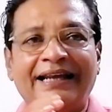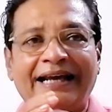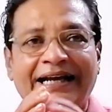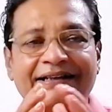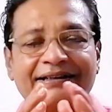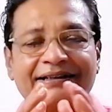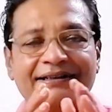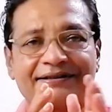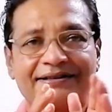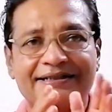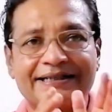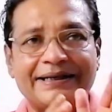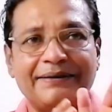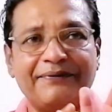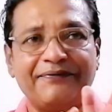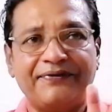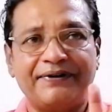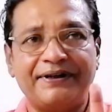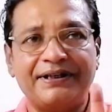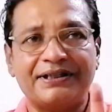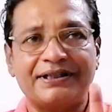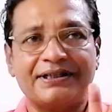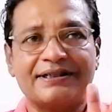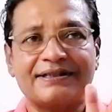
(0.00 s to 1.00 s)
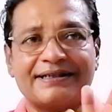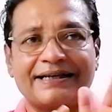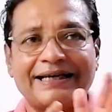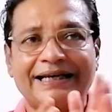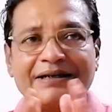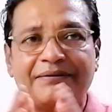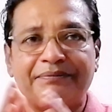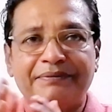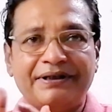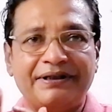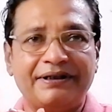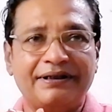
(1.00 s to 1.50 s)
and the same features
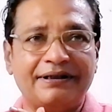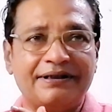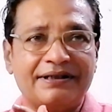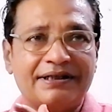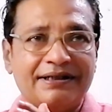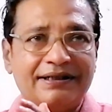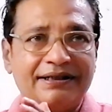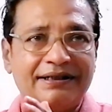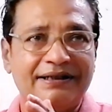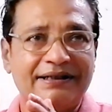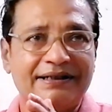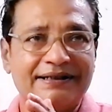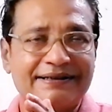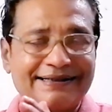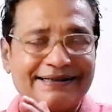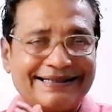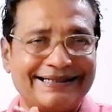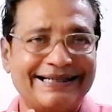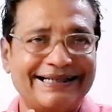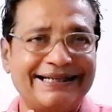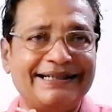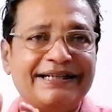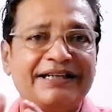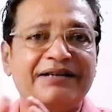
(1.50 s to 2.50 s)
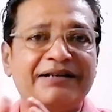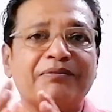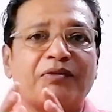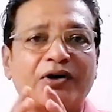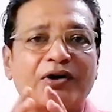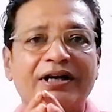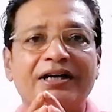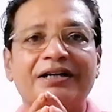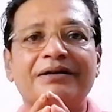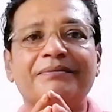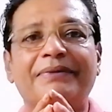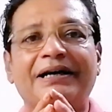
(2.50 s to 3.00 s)
can be seen in
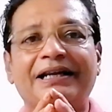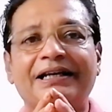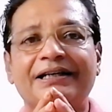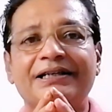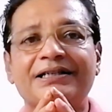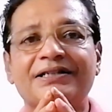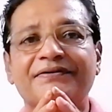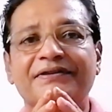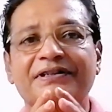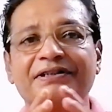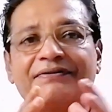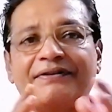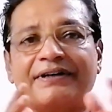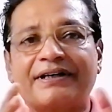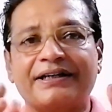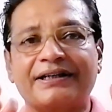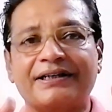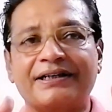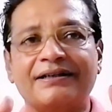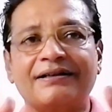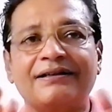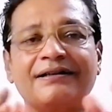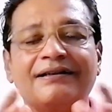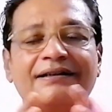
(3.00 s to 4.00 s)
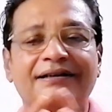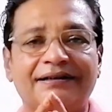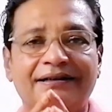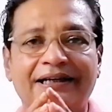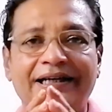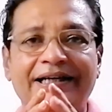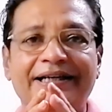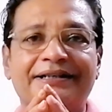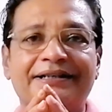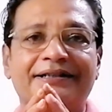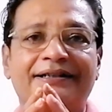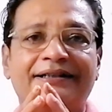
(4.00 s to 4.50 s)
modern ballads which were written
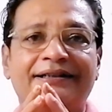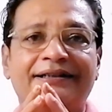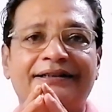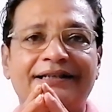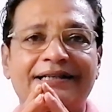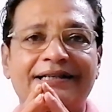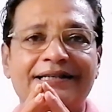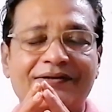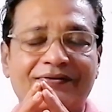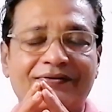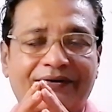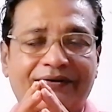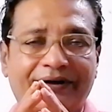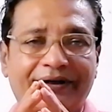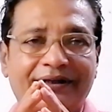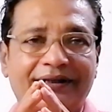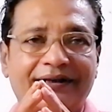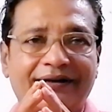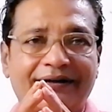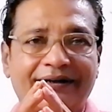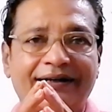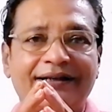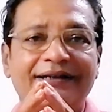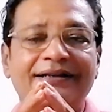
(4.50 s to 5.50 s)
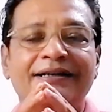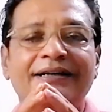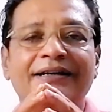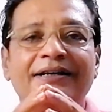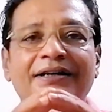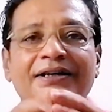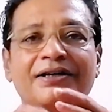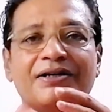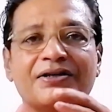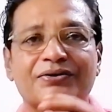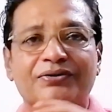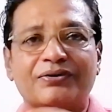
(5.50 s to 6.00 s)
later in the history, right?
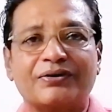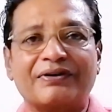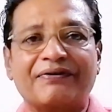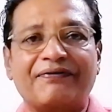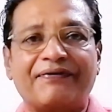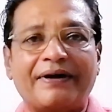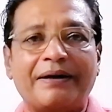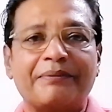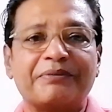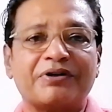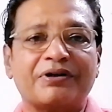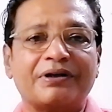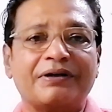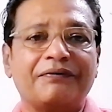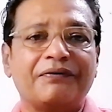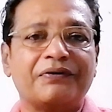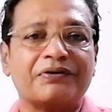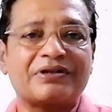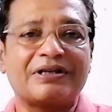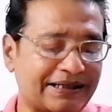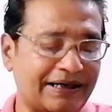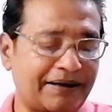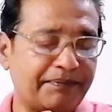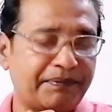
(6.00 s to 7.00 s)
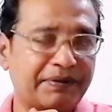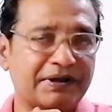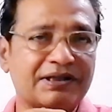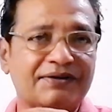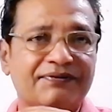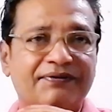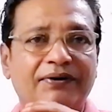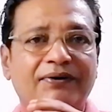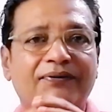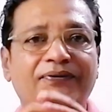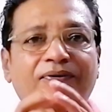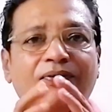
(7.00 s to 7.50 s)
So if I am to give you
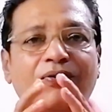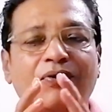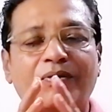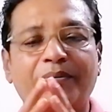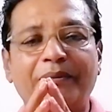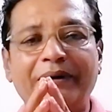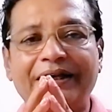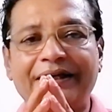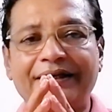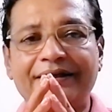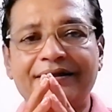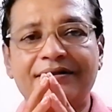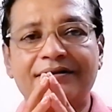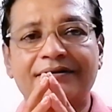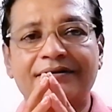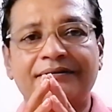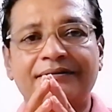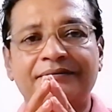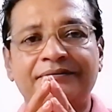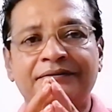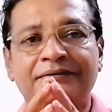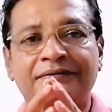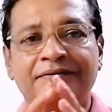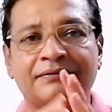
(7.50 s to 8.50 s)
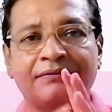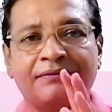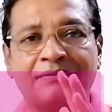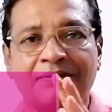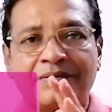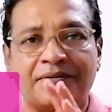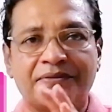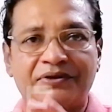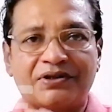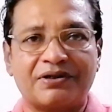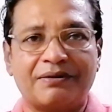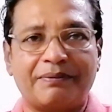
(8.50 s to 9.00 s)
examples for folk ballads,
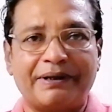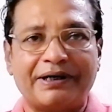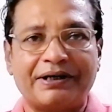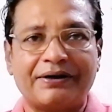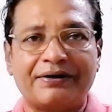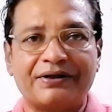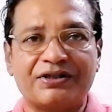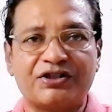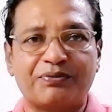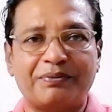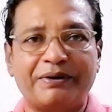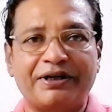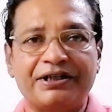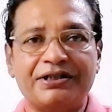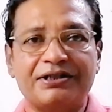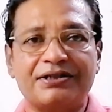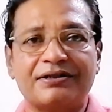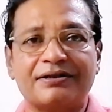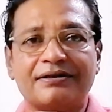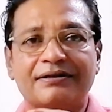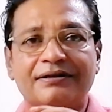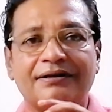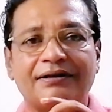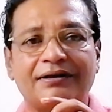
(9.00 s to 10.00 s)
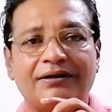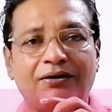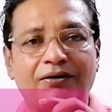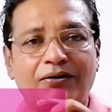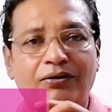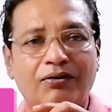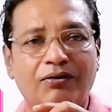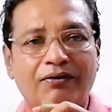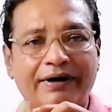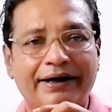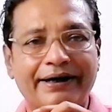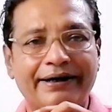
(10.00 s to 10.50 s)
Sir Patrick Spence,
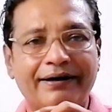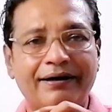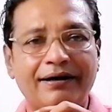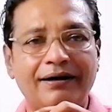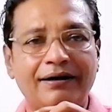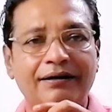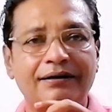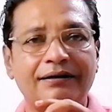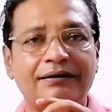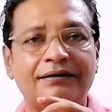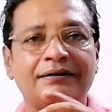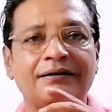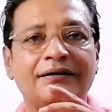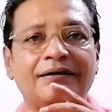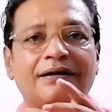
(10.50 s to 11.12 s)
Lord Randall,